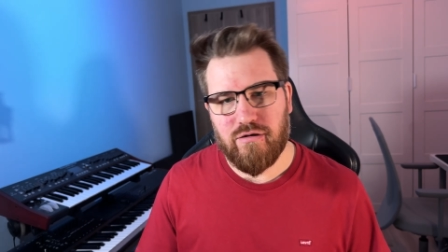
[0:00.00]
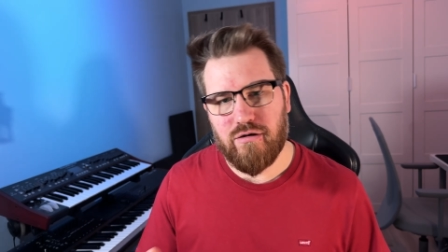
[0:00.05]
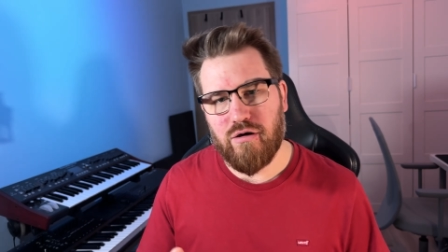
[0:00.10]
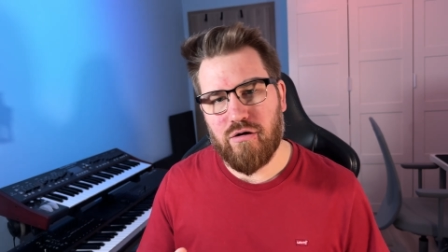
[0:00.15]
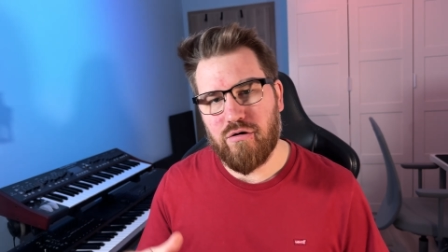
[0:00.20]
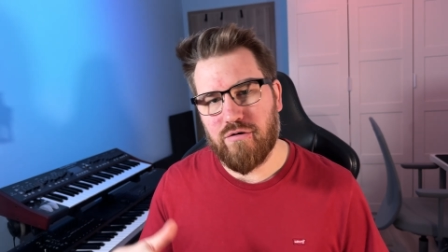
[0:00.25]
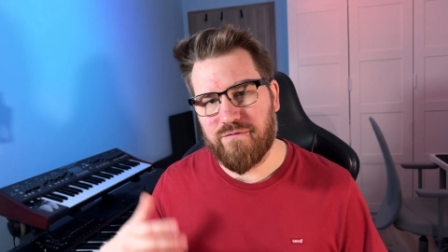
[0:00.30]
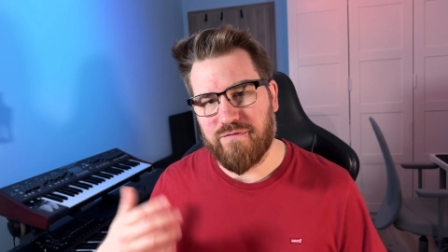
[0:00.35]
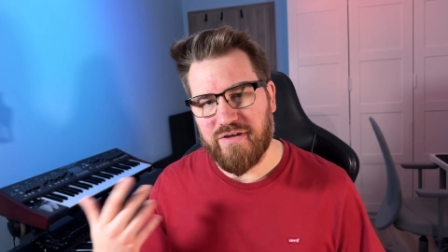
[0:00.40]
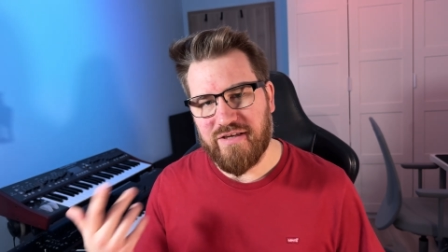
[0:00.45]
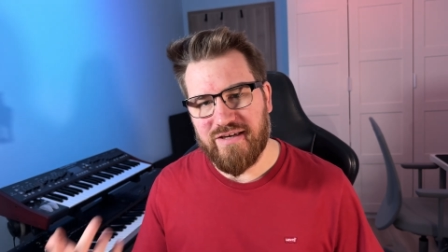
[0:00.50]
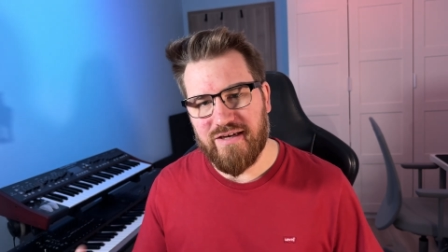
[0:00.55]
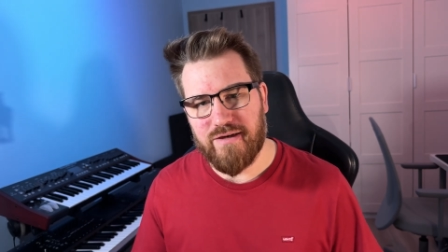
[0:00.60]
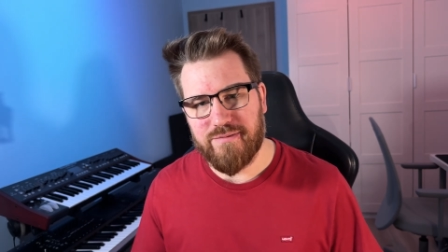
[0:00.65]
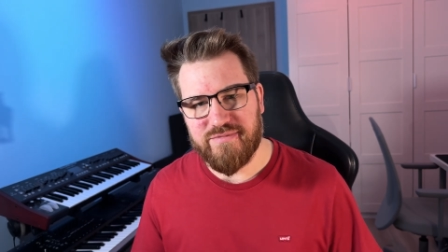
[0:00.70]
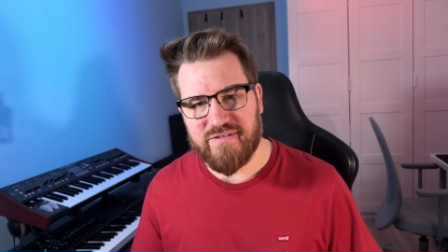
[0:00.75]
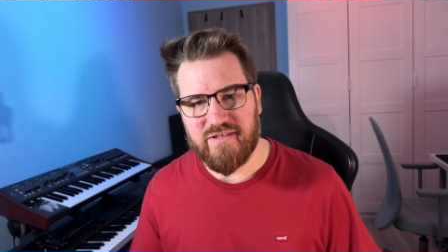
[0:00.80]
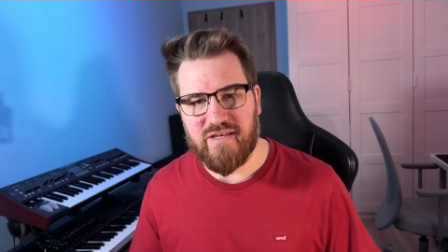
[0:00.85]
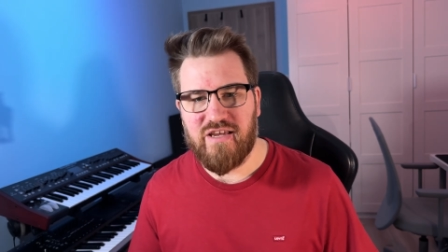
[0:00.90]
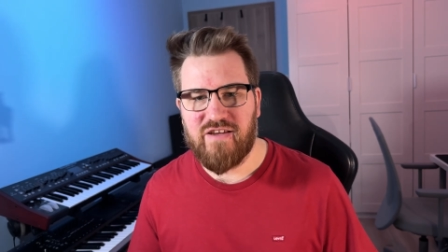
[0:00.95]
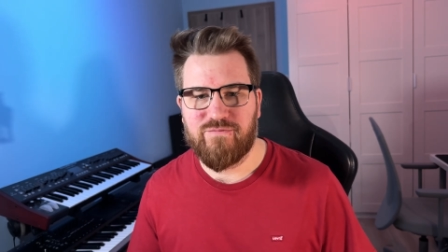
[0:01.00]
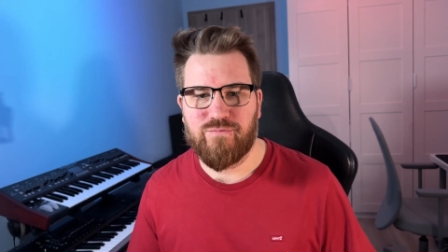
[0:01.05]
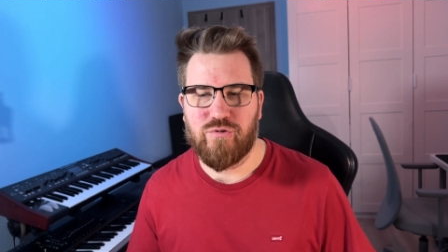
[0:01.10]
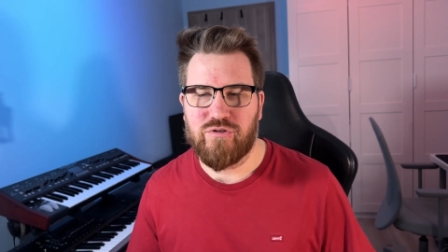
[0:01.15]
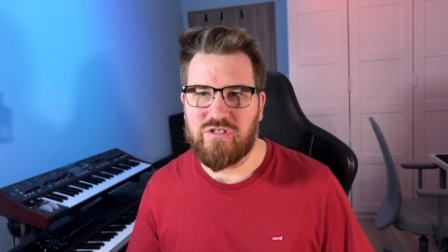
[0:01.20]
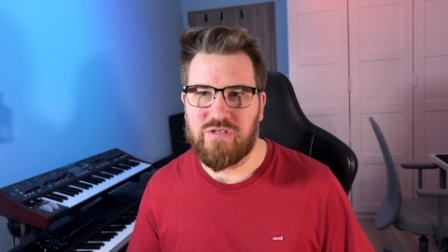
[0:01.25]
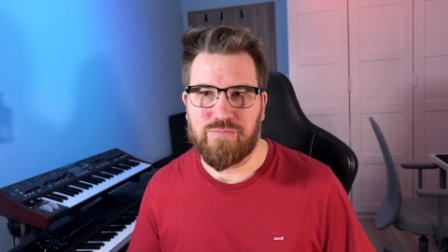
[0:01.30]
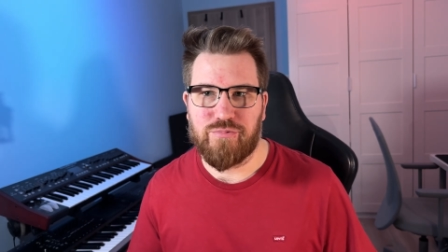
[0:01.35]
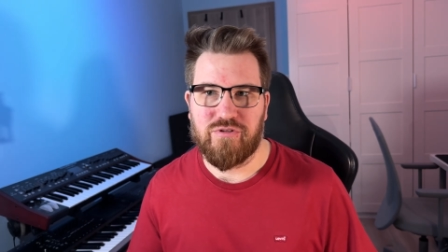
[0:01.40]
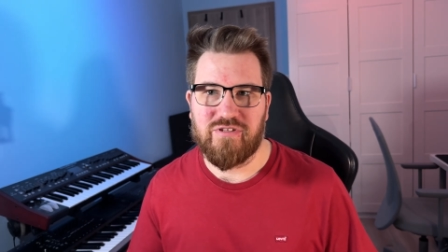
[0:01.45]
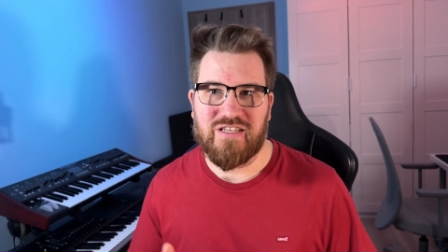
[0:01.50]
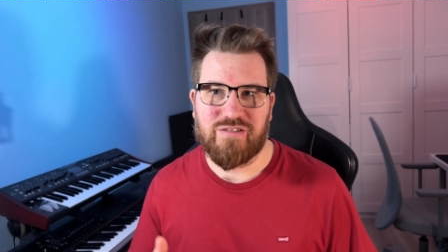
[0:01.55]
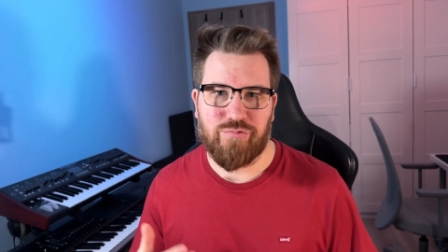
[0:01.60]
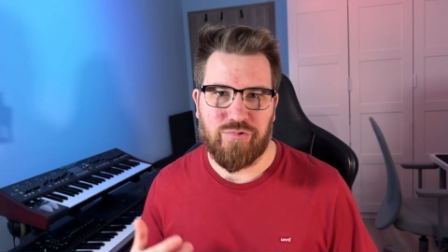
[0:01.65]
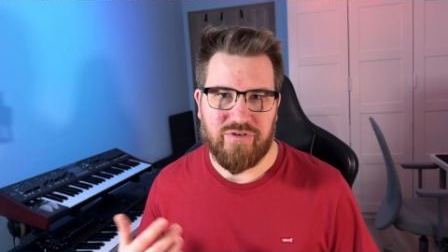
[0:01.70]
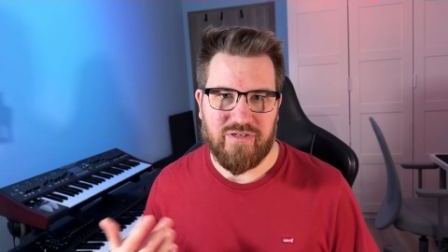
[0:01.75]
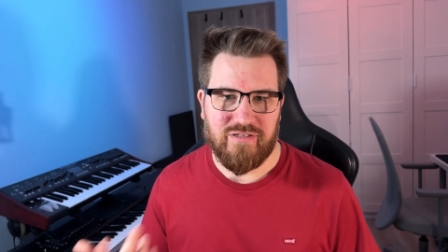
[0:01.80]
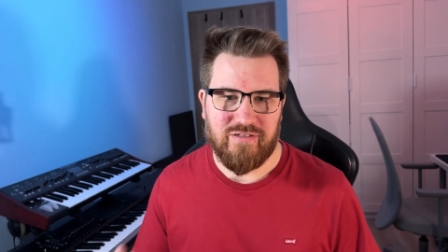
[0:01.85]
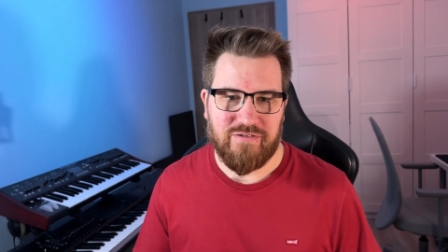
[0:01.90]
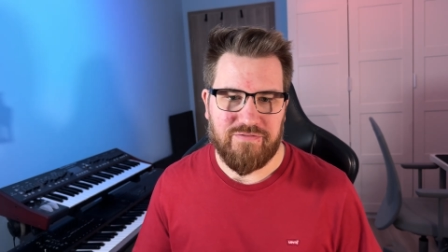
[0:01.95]
or VMs have multiple
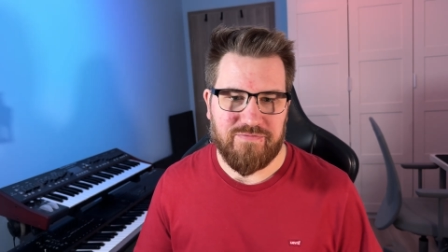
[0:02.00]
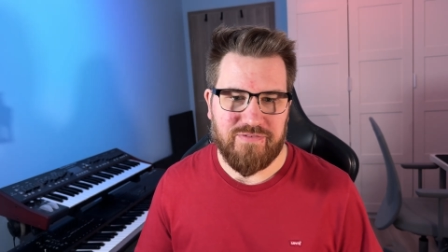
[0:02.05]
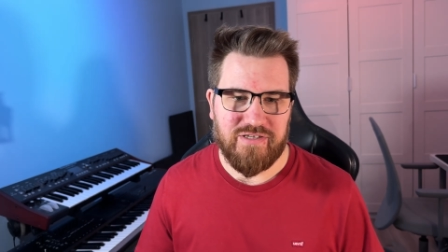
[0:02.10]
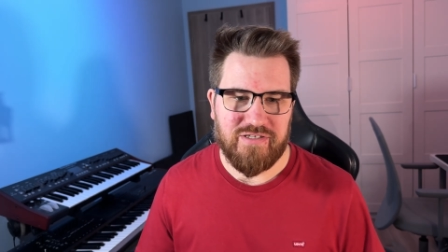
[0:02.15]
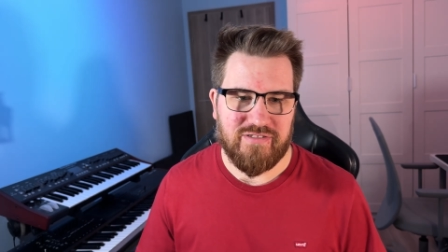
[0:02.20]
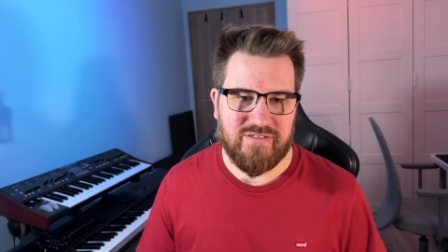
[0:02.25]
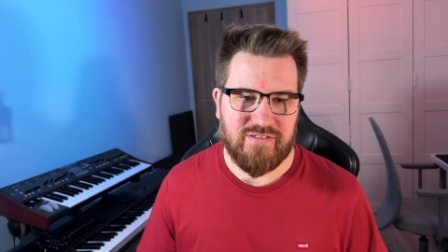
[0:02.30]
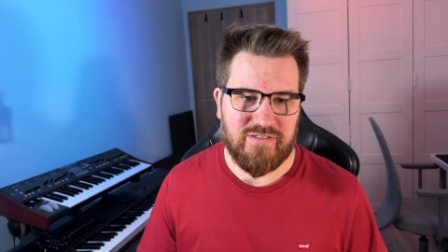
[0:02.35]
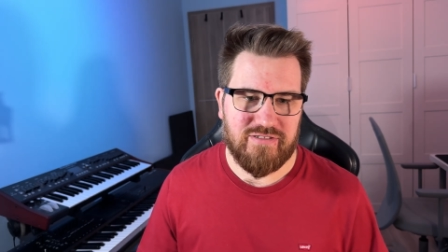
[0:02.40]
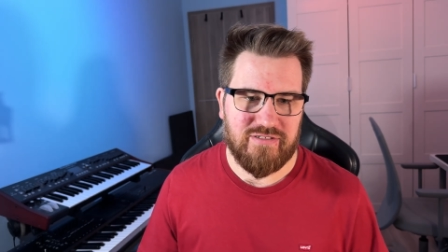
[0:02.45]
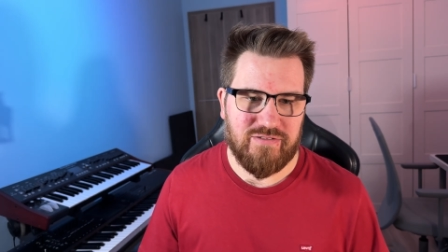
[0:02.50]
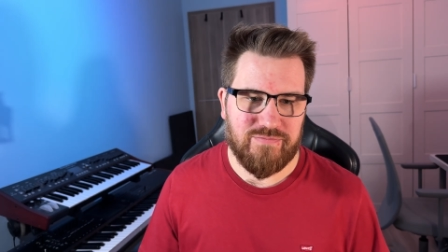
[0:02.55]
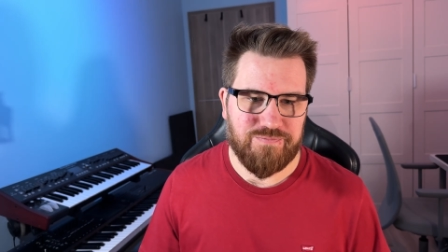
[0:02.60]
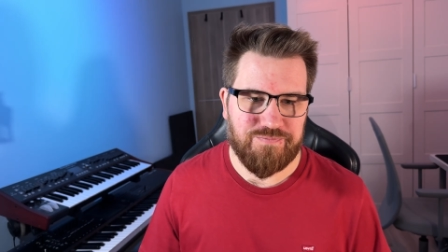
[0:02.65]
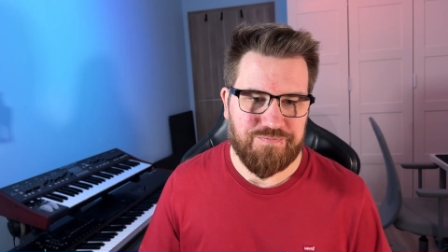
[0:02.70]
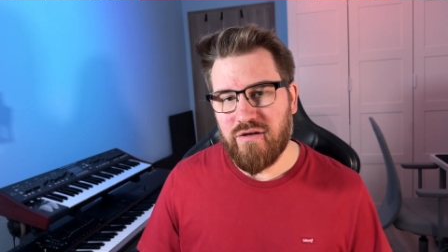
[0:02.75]
network interfaces.